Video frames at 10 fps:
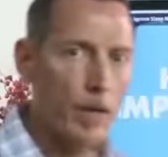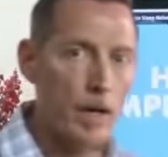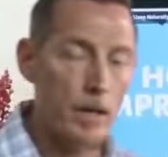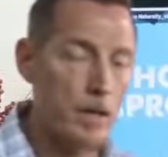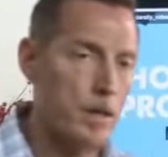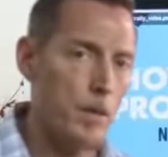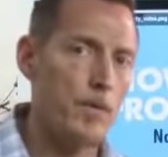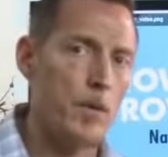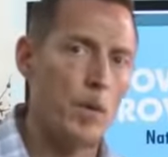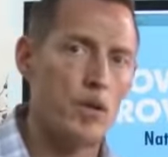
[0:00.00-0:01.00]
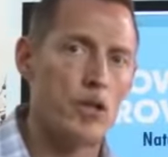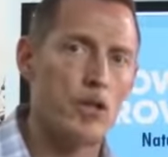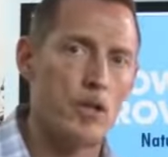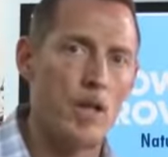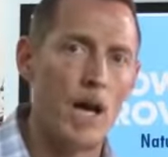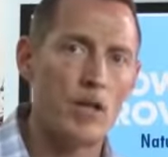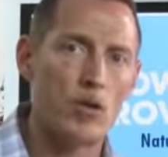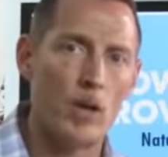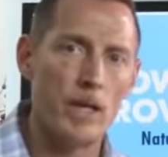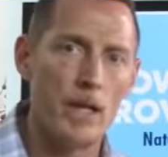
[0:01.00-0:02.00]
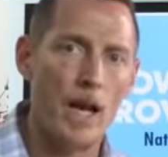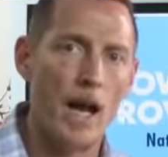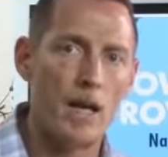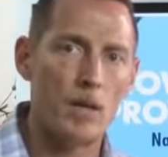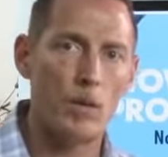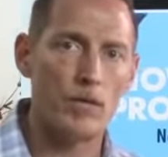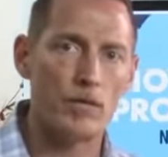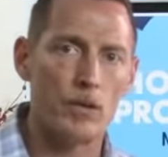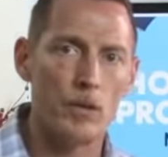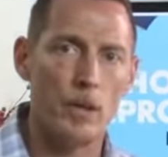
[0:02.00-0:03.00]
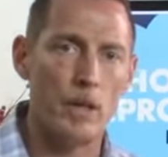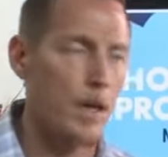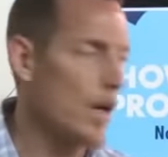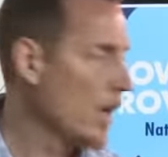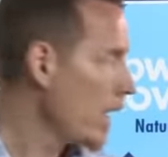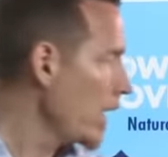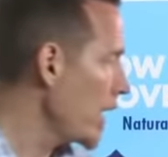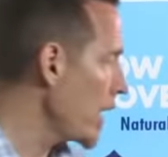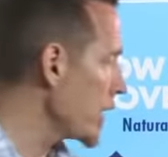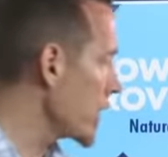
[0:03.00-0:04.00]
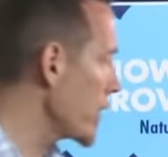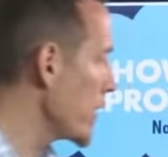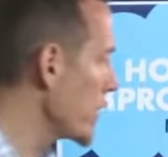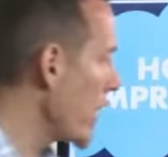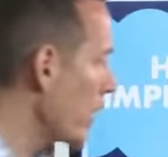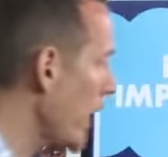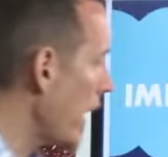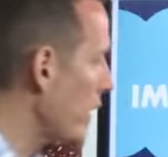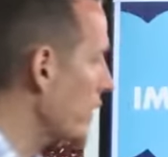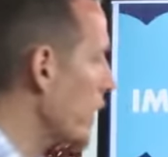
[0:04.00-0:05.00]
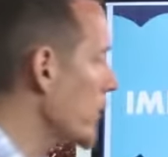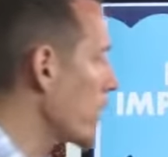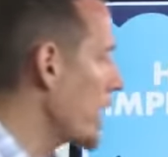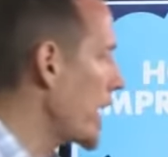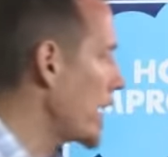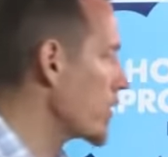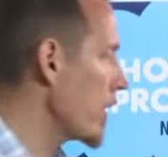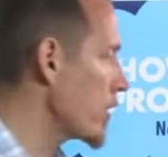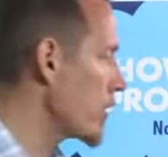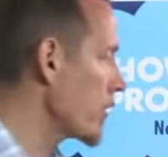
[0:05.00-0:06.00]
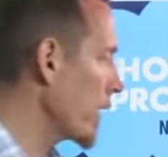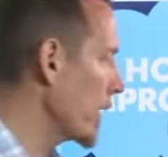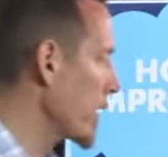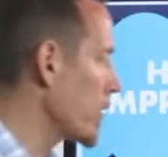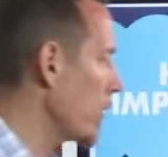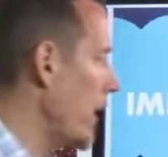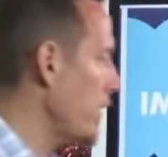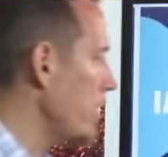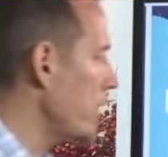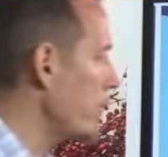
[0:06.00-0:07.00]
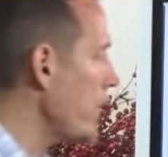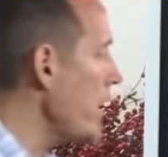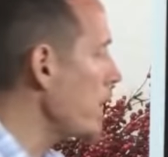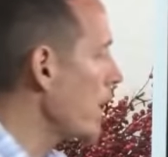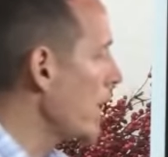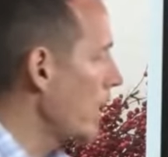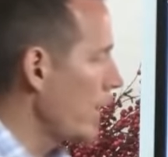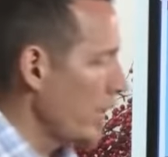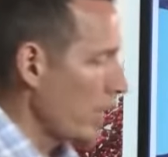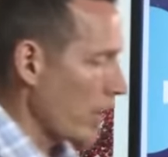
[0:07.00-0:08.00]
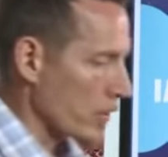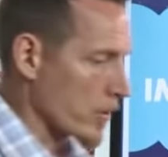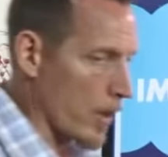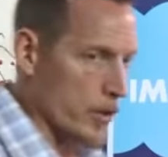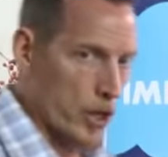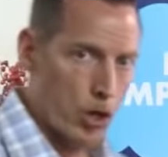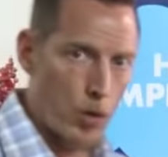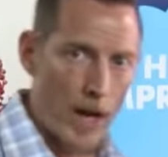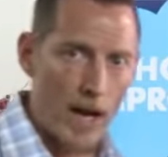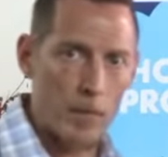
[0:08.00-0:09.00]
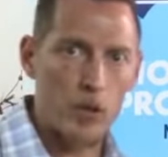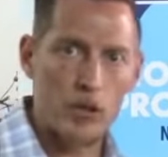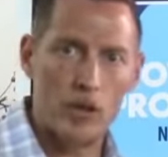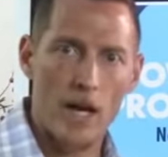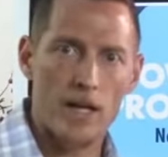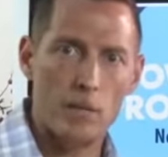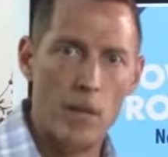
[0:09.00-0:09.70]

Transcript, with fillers: And some of you are just not drinking adequate fluid. And so you don't have great hydration, great electrolytes, and your feet start to cramp when you're lying in bed at